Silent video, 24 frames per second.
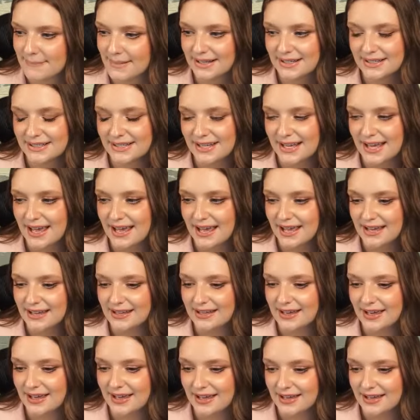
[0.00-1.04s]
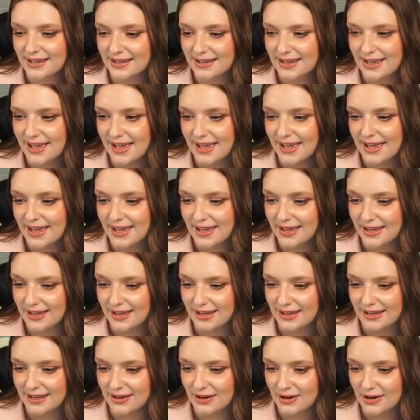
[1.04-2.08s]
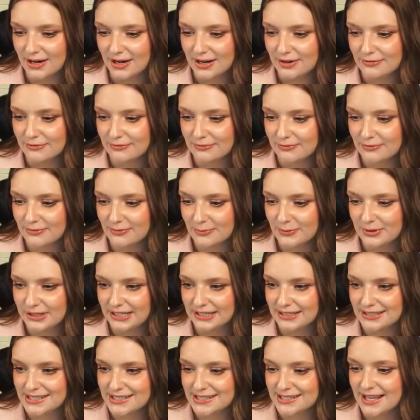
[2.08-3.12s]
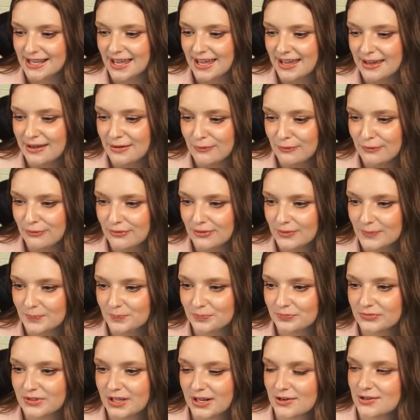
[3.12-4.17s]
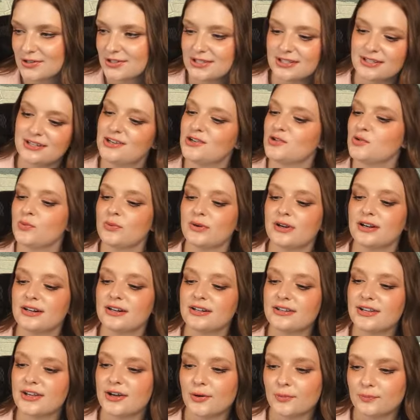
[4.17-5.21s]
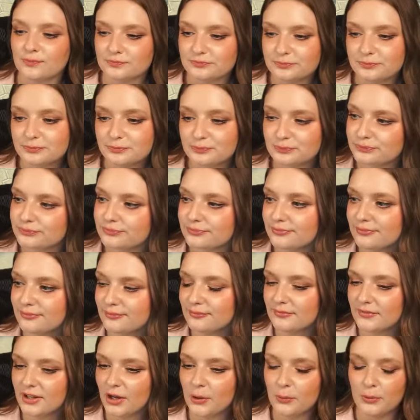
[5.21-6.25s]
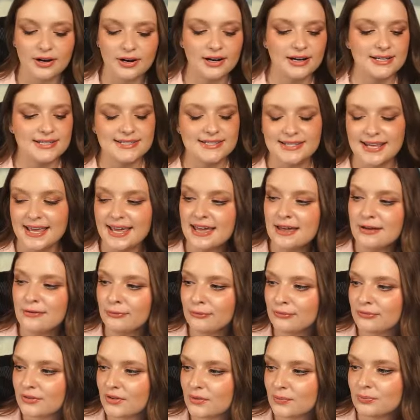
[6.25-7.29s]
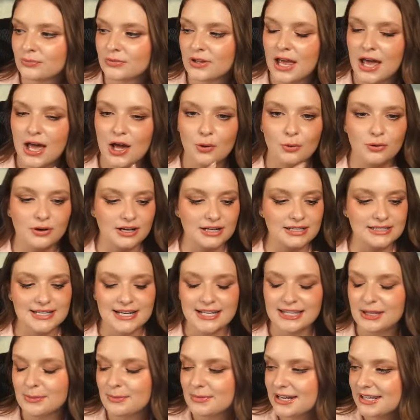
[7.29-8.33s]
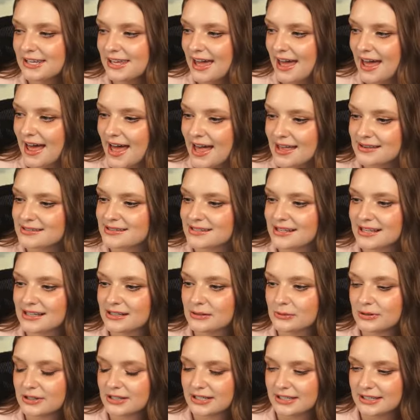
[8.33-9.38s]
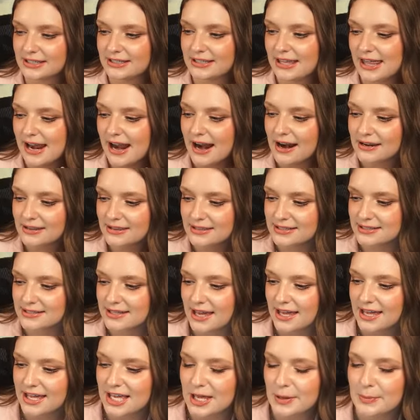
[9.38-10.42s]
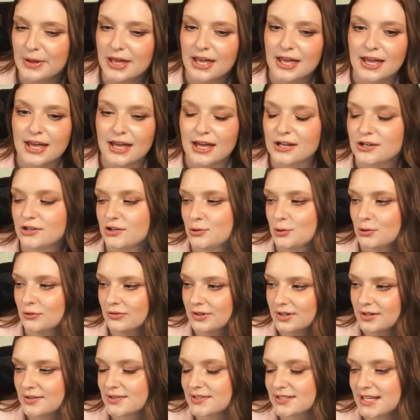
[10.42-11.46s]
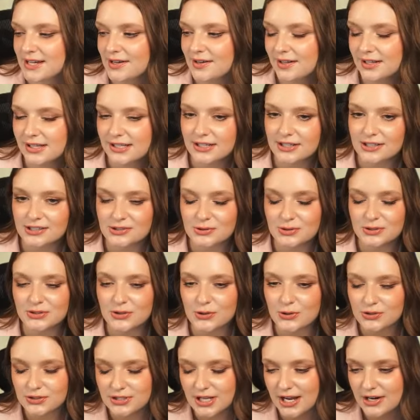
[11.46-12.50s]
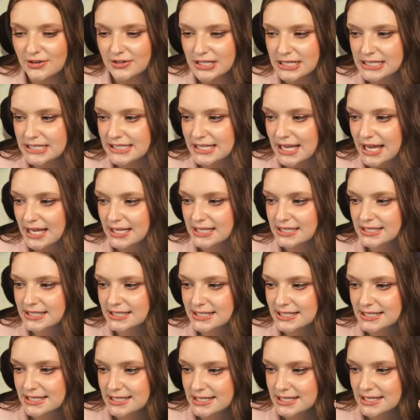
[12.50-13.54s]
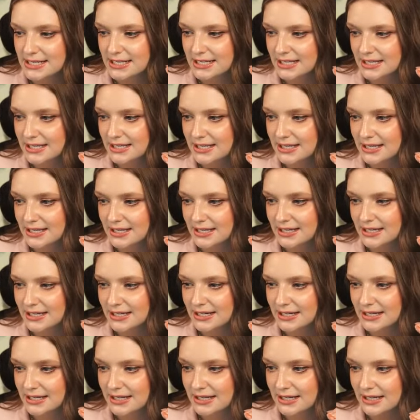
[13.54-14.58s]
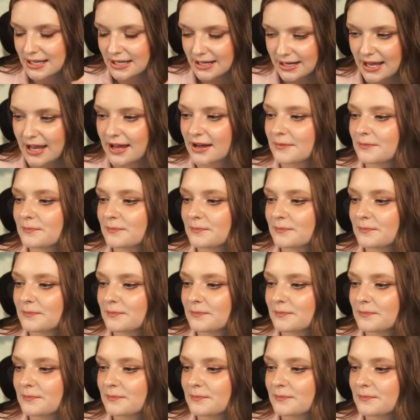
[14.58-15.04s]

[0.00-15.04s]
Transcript: Yay, yay, yay. All right, we need to save. Here's here's what we're gonna do. We're gonna save, we're gonna take them into CAS, and then we're gonna get out of this game, do a Regal Save Cleaner, do a total ton resets. And yeah.